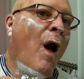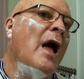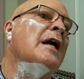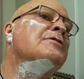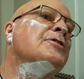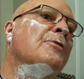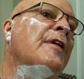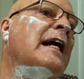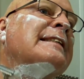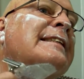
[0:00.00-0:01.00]
And so
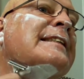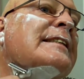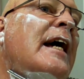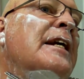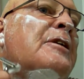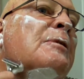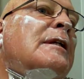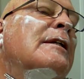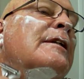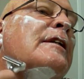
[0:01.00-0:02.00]
that's the side you want
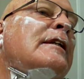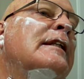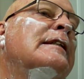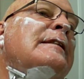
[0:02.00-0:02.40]
to learn on.